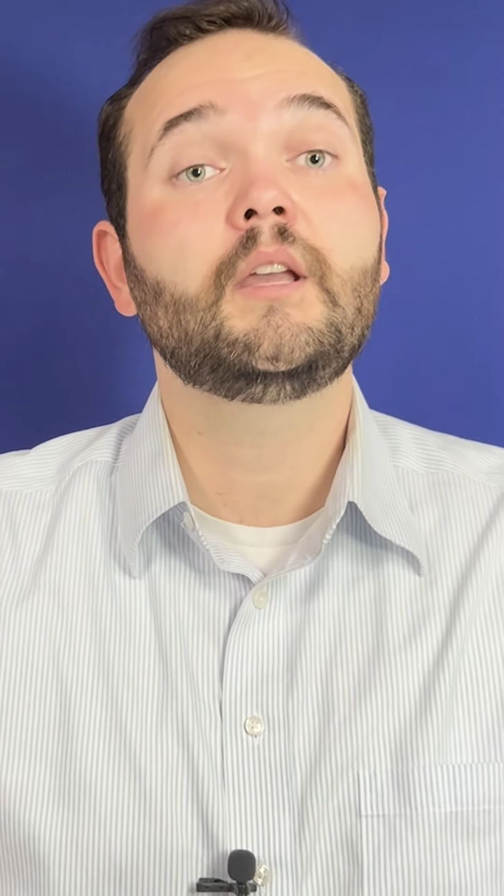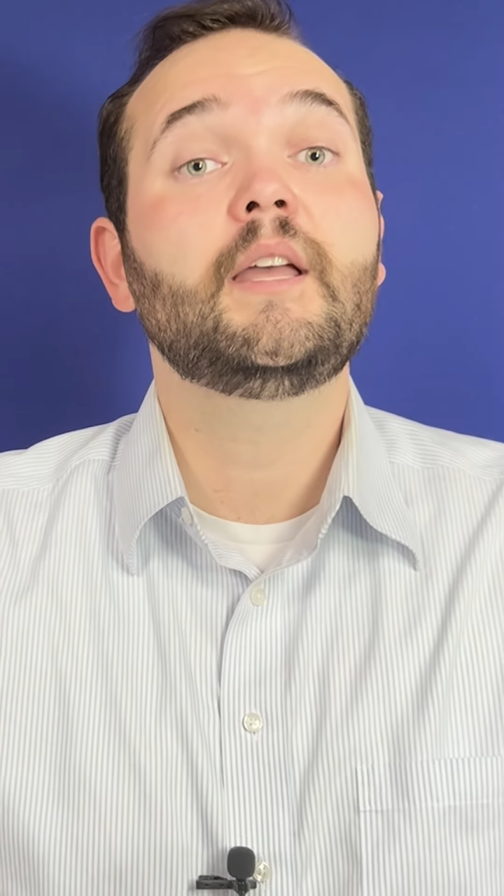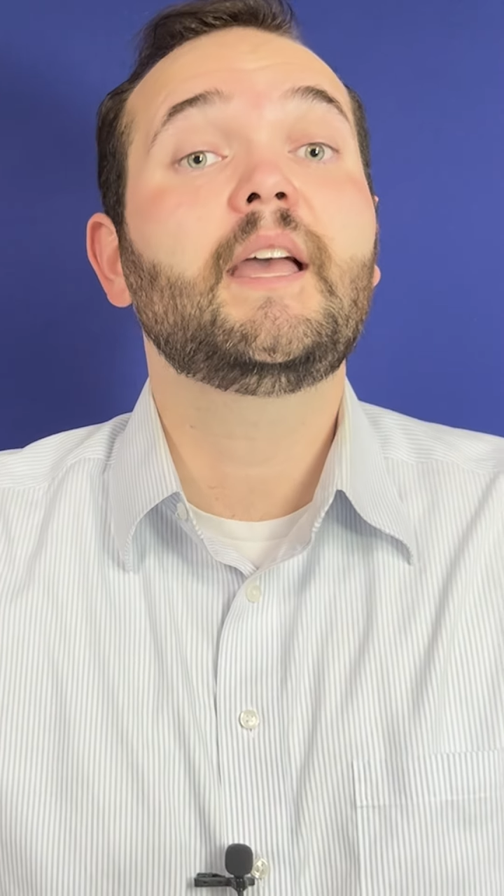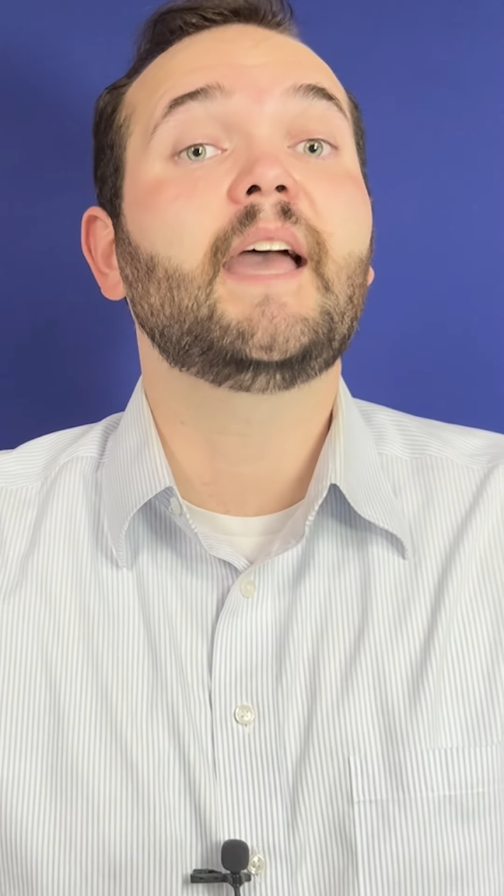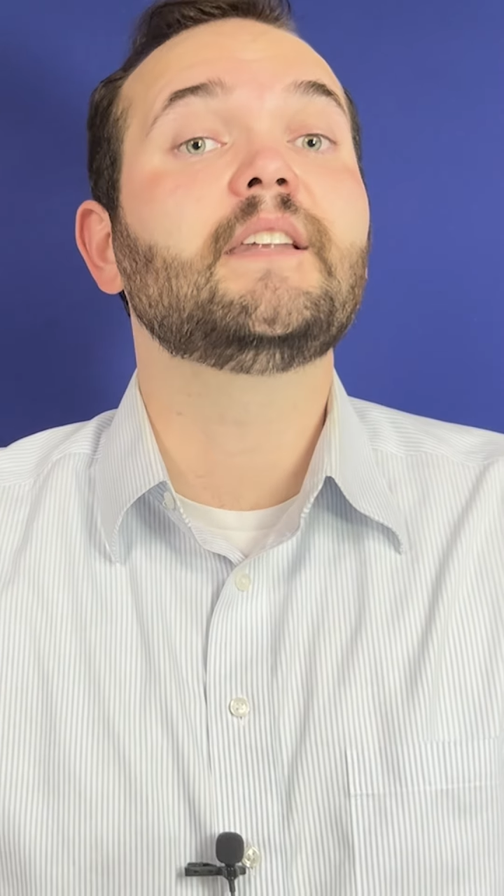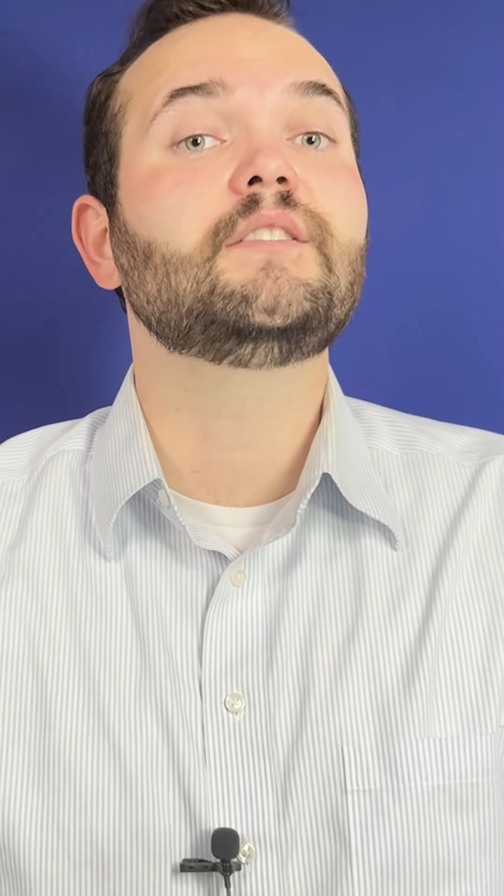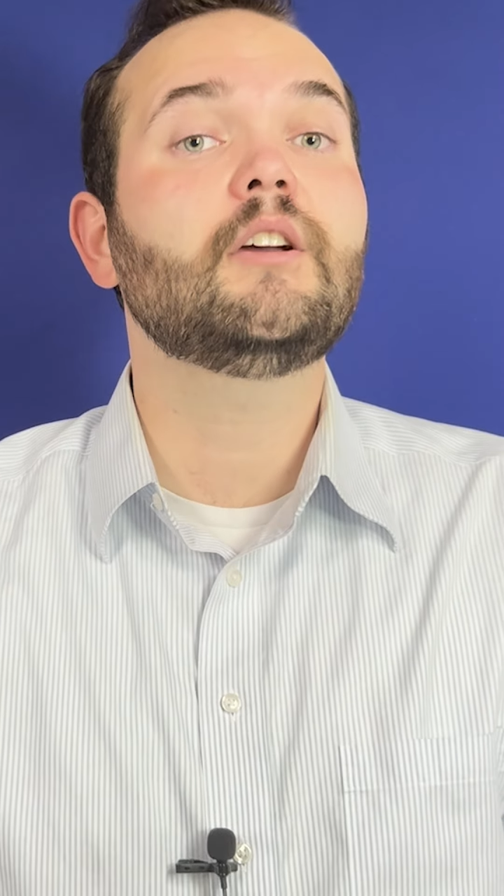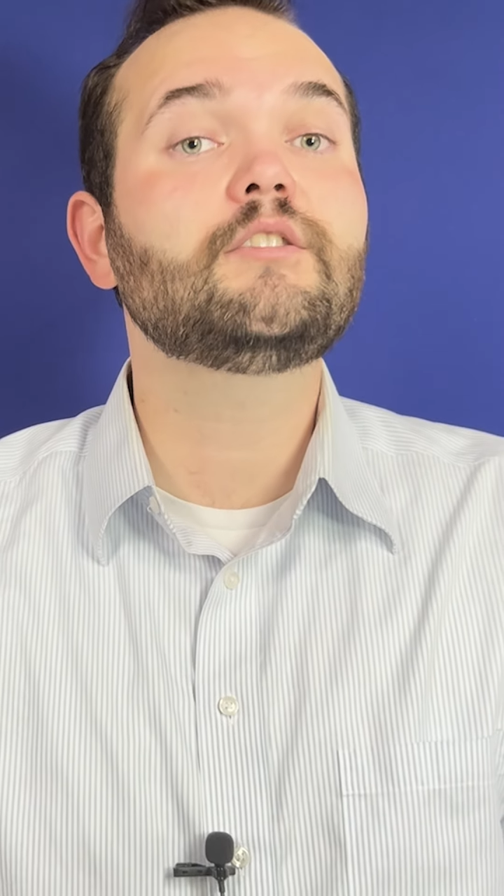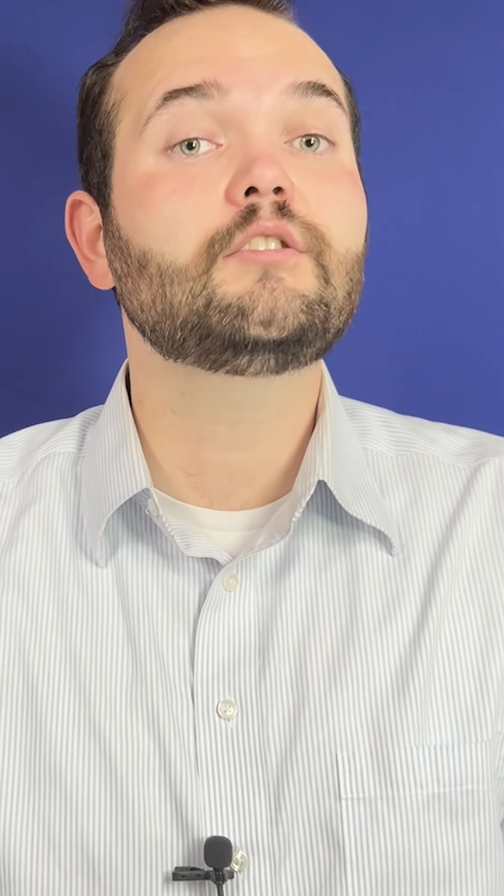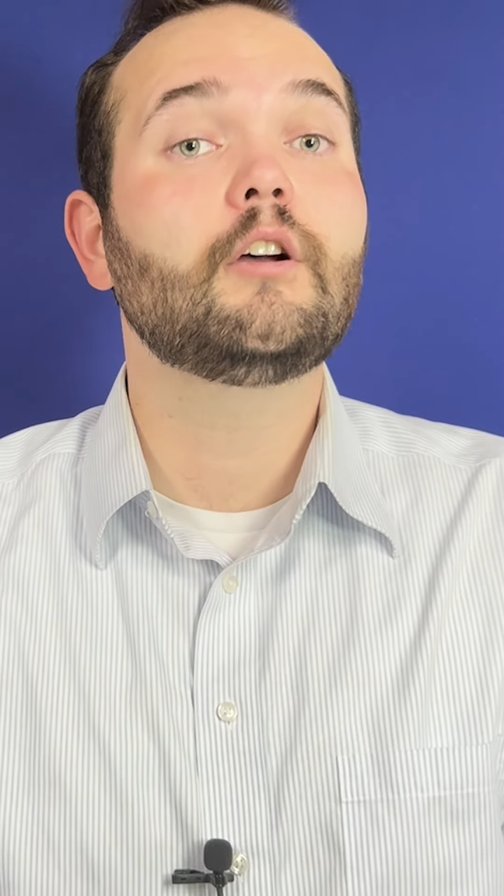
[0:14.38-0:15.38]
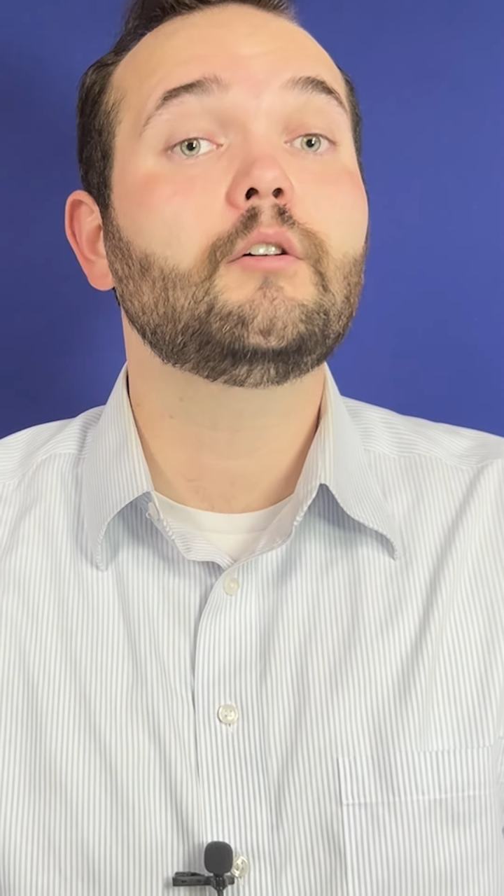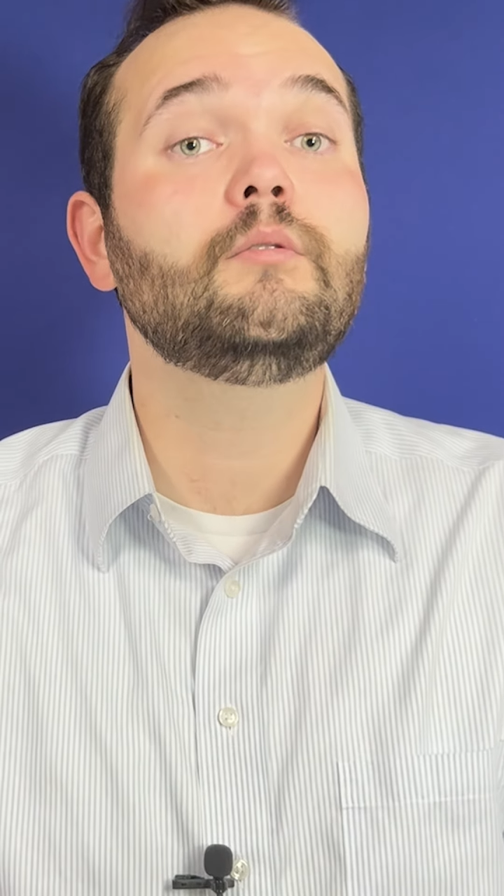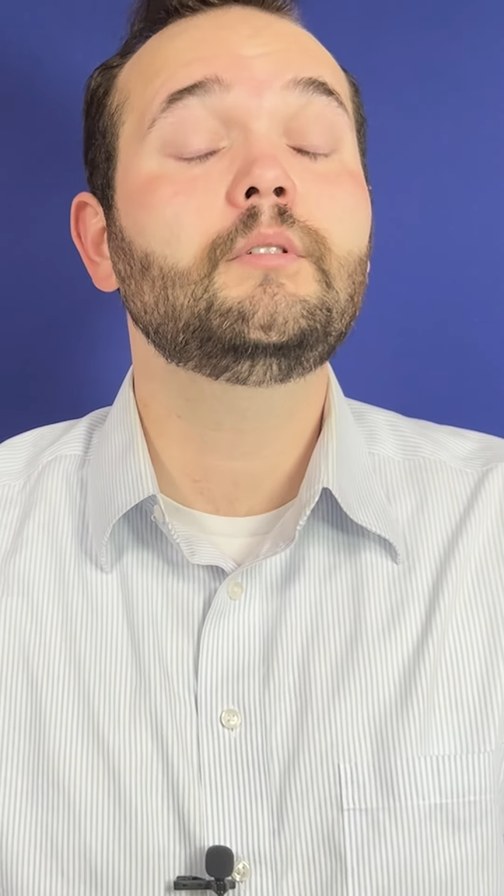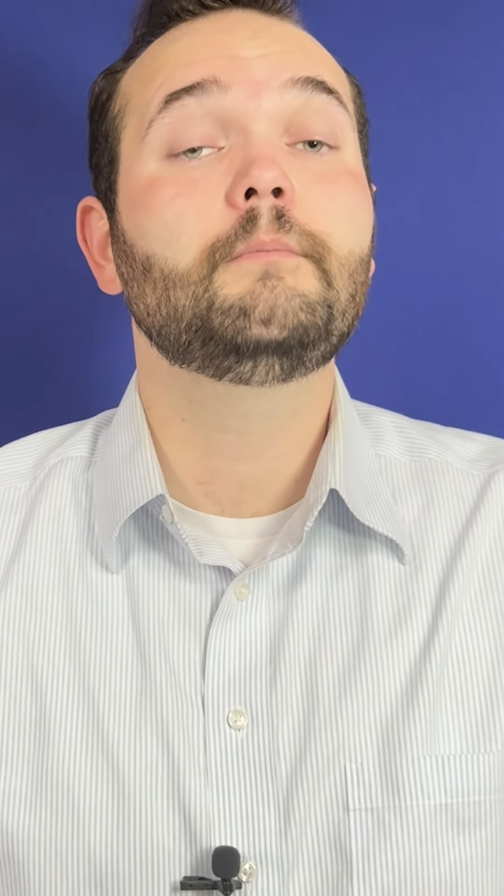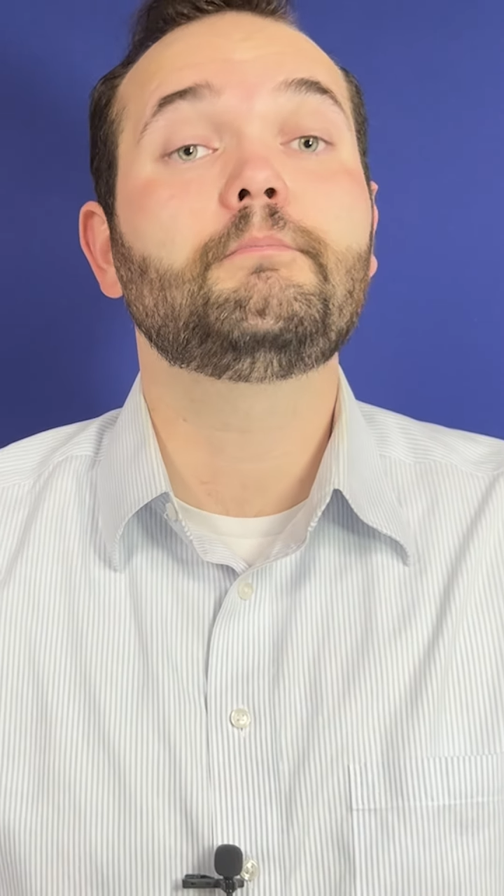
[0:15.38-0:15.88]
and it does so
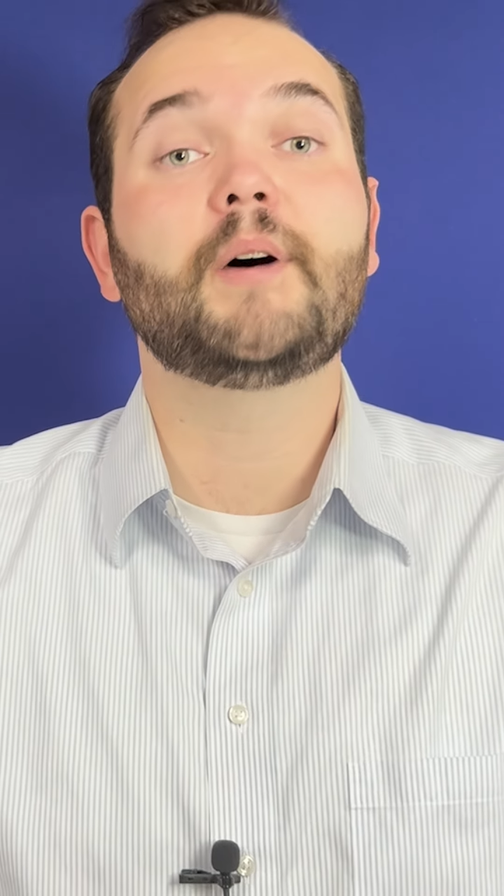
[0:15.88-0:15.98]
by